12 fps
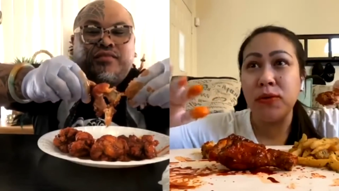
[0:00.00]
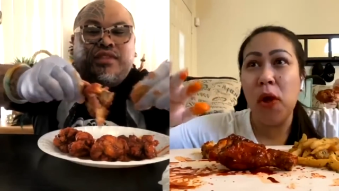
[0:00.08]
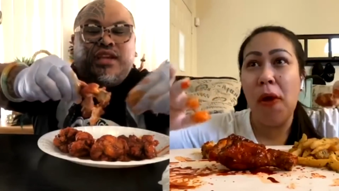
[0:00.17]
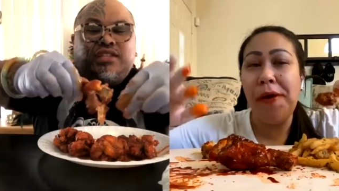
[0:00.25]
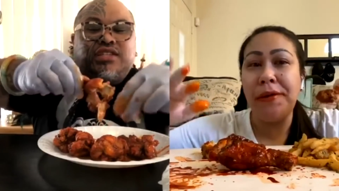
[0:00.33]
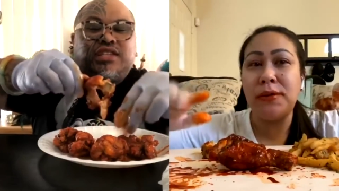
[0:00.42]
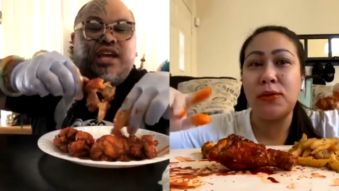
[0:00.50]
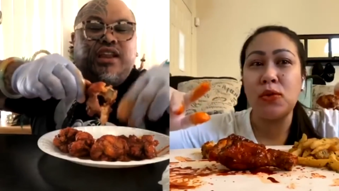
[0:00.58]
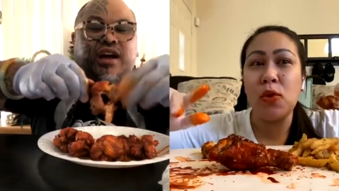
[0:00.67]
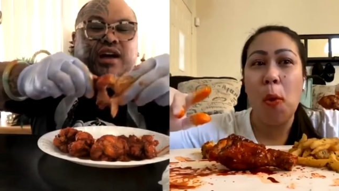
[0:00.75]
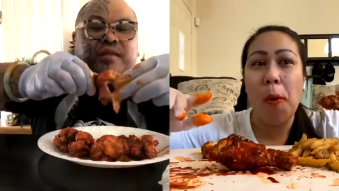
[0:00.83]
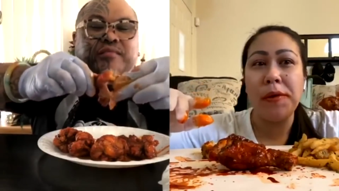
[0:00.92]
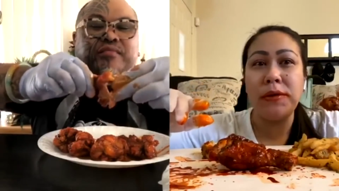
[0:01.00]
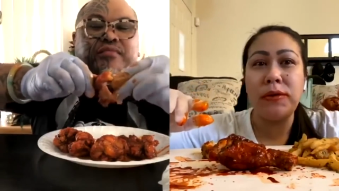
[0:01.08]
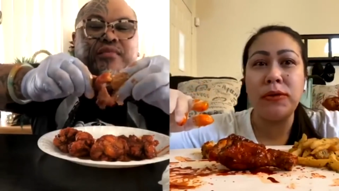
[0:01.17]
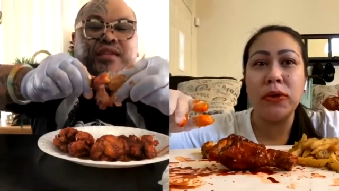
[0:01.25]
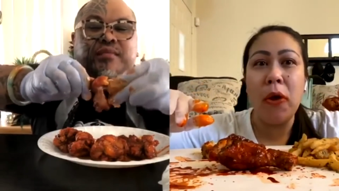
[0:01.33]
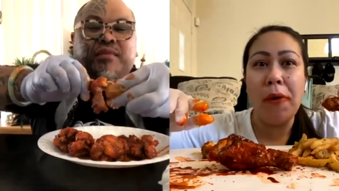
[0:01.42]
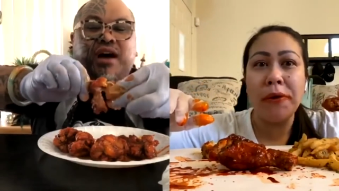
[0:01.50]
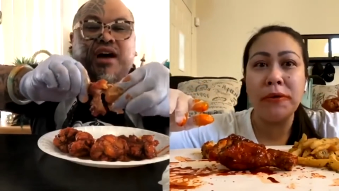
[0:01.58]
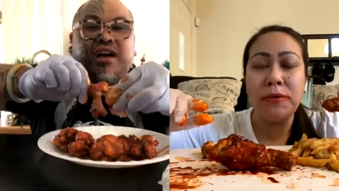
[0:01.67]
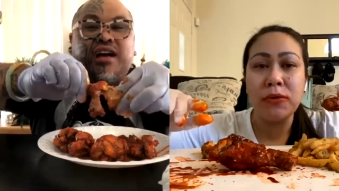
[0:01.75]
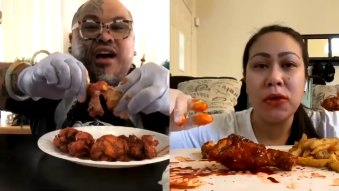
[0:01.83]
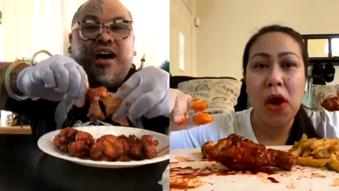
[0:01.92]
Speaker 1: They just said um,
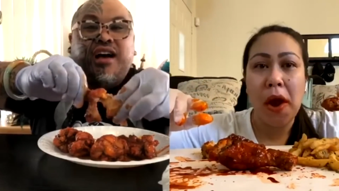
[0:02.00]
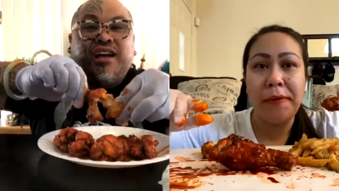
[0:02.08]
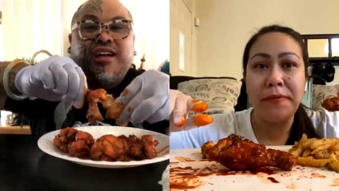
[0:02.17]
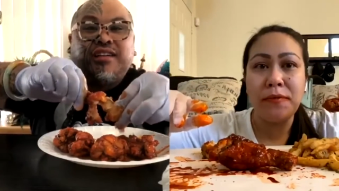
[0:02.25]
mahang hang,